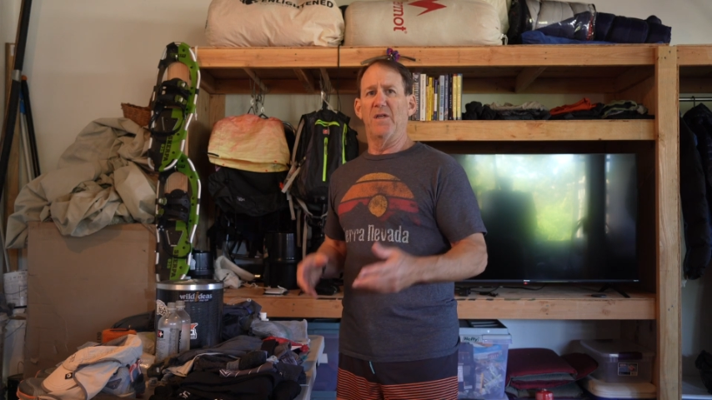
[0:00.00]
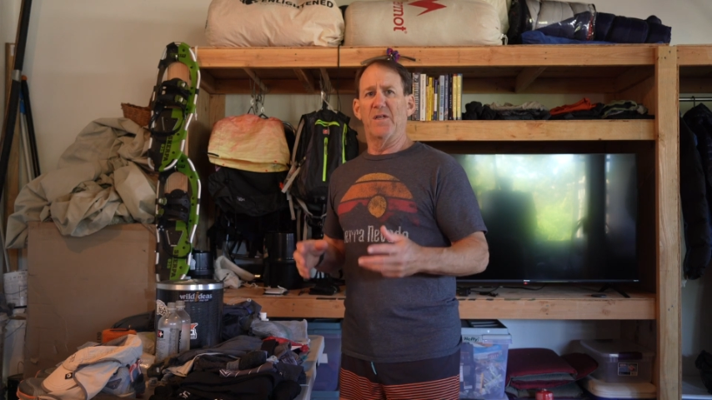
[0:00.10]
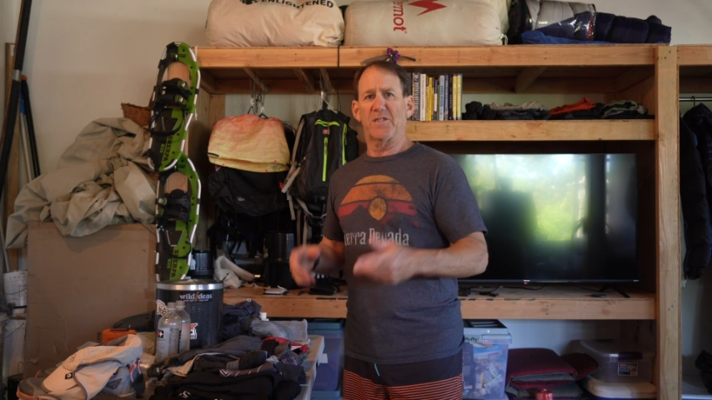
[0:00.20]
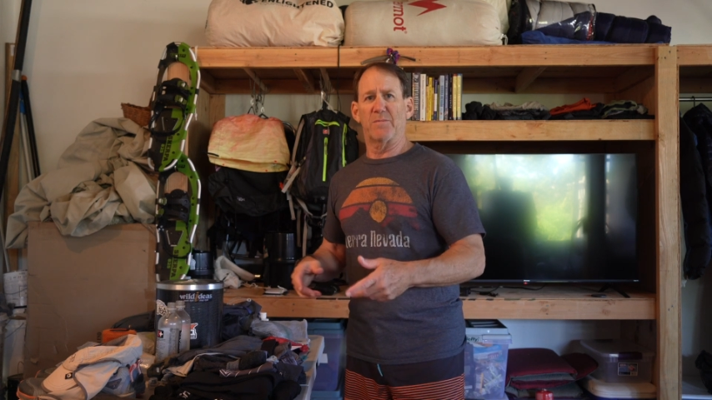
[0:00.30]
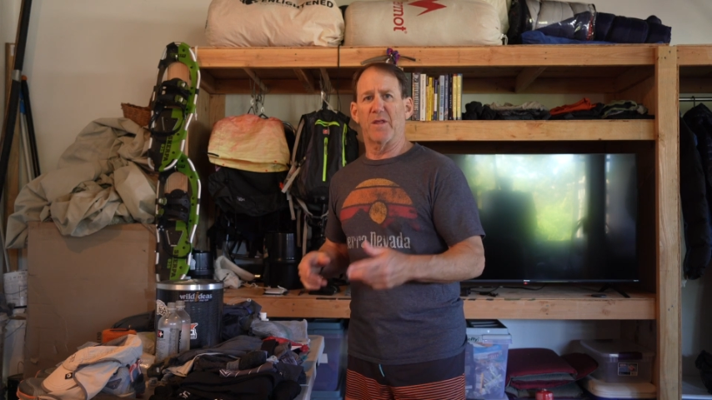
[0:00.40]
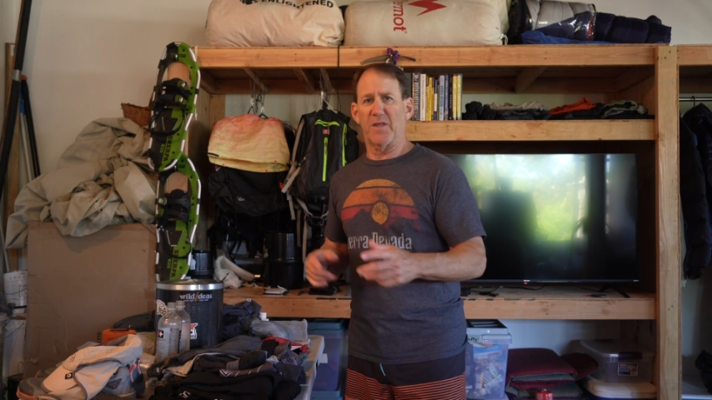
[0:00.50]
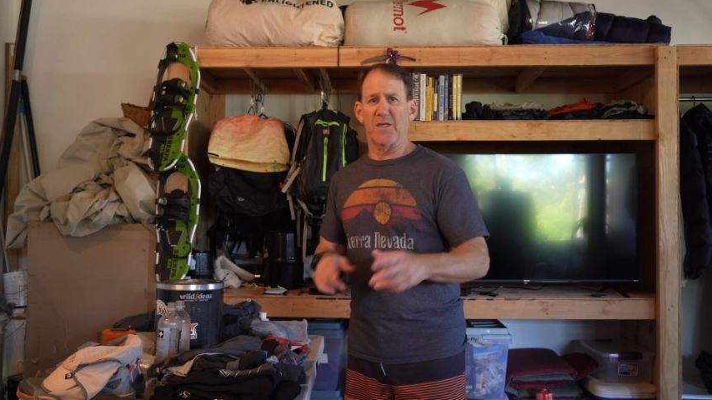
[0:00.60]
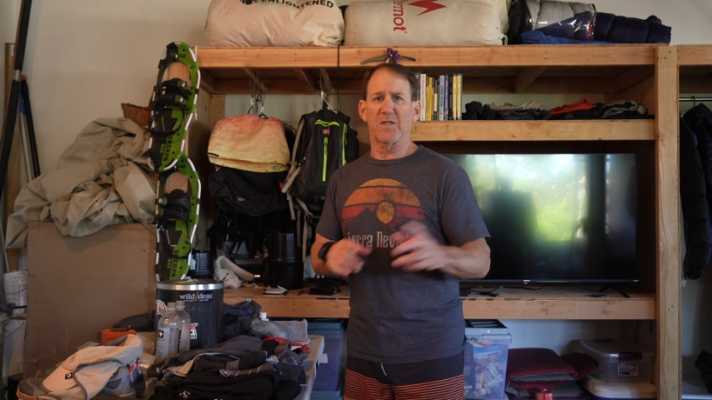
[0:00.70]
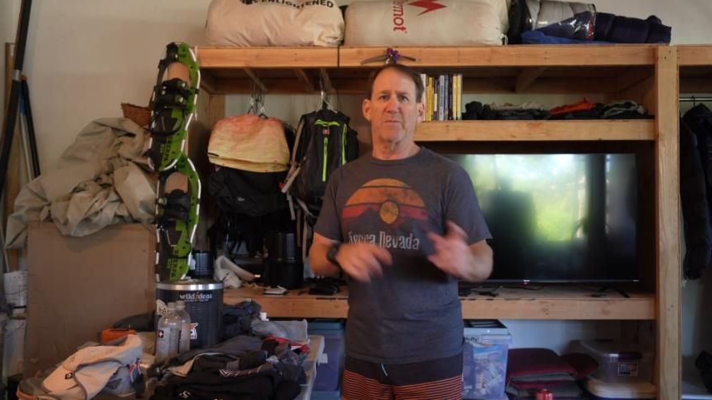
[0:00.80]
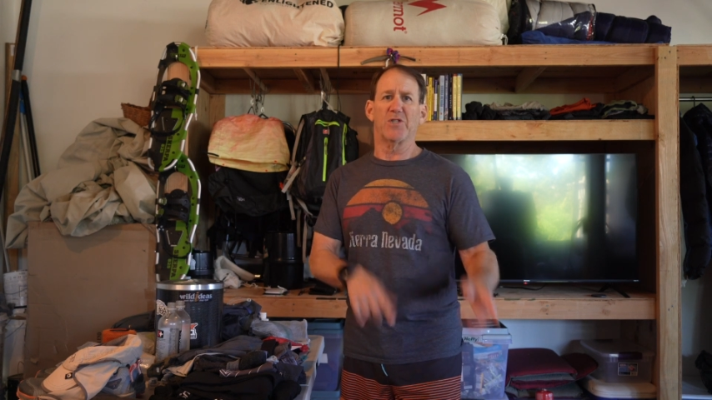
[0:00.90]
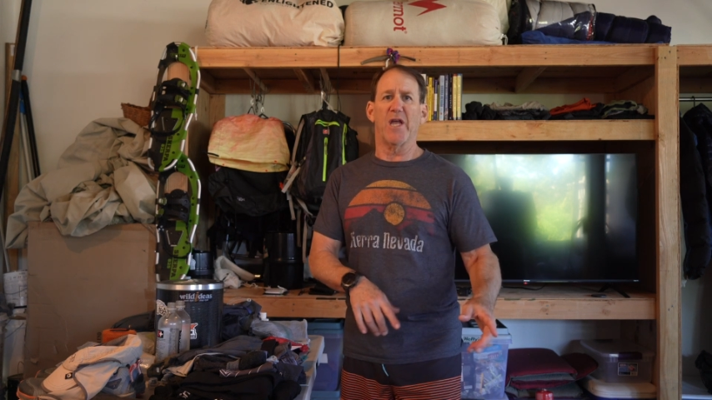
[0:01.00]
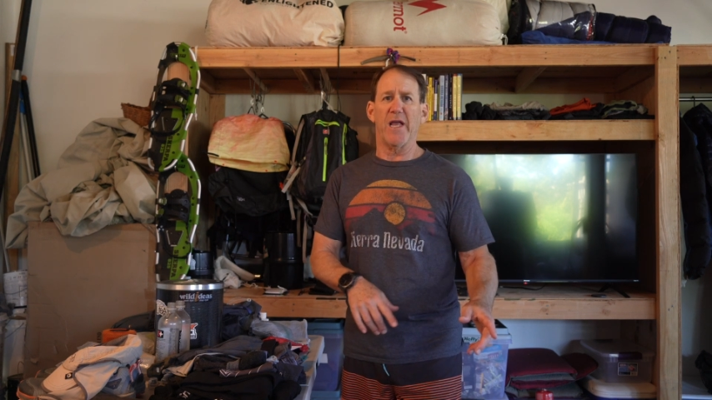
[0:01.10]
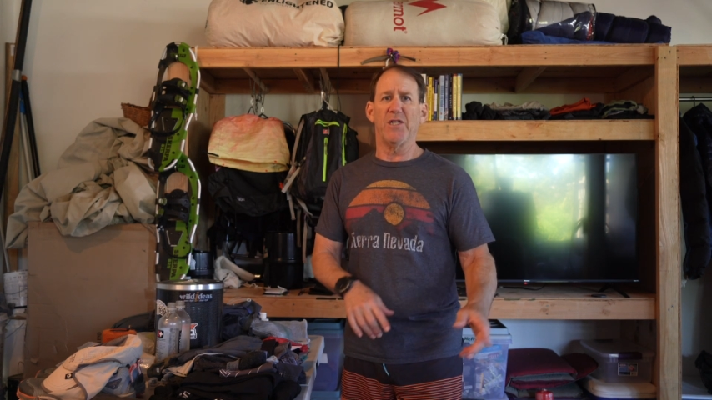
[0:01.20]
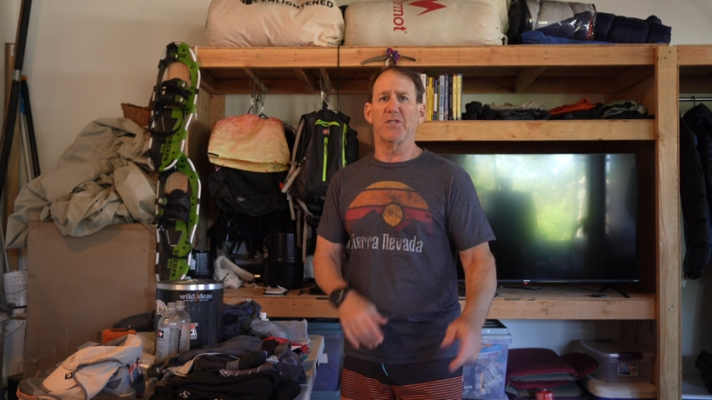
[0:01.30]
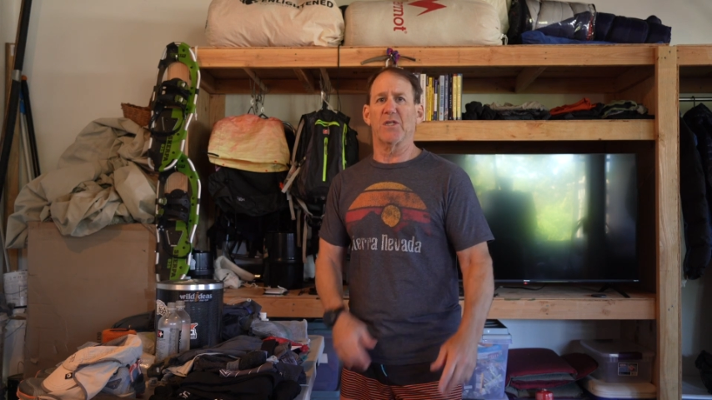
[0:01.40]
some of the things I'm
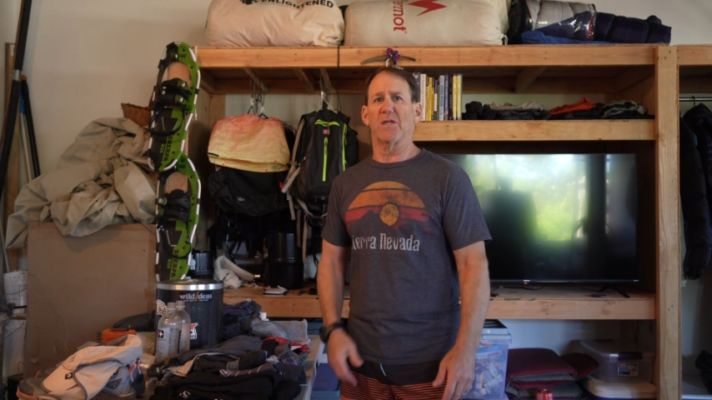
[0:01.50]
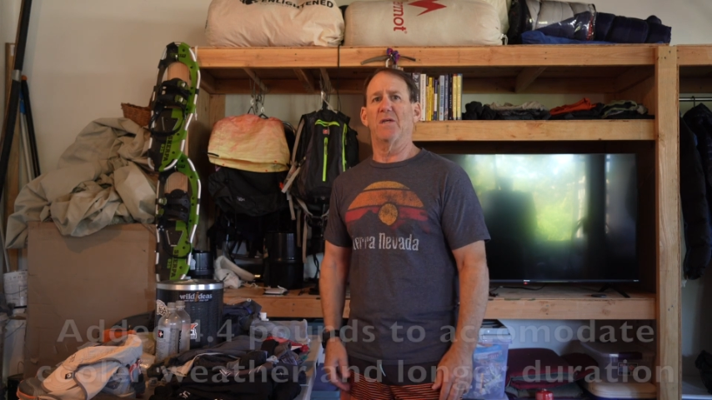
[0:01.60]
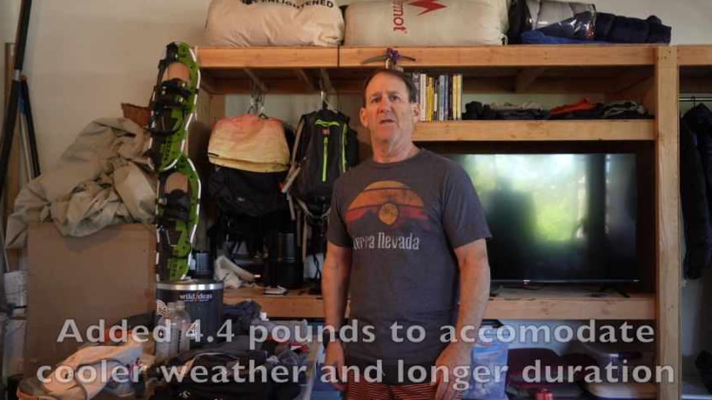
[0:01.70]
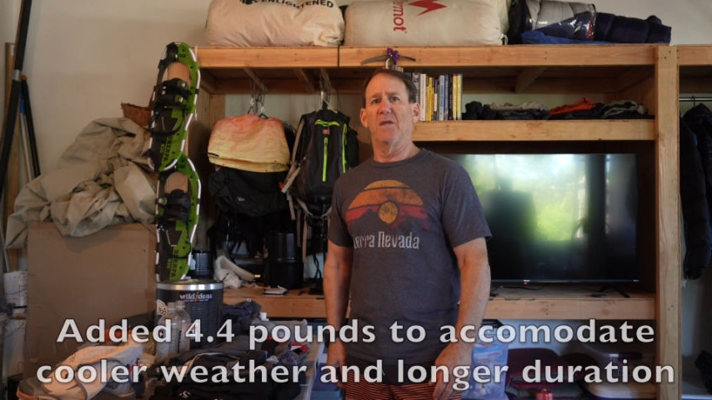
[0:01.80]
changing